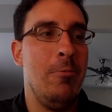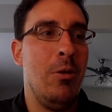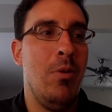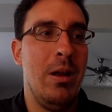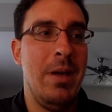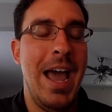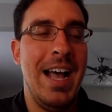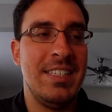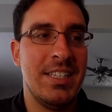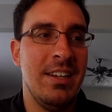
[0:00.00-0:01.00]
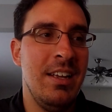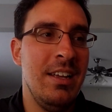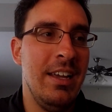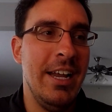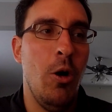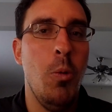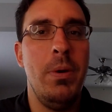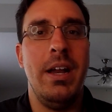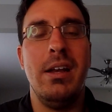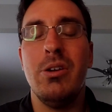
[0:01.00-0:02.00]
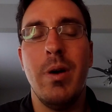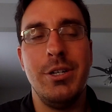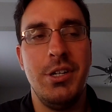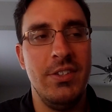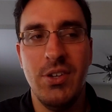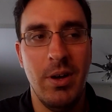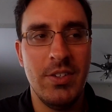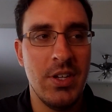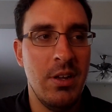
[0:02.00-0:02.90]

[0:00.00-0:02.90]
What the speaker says: We want to ask an open-ended question. So it's,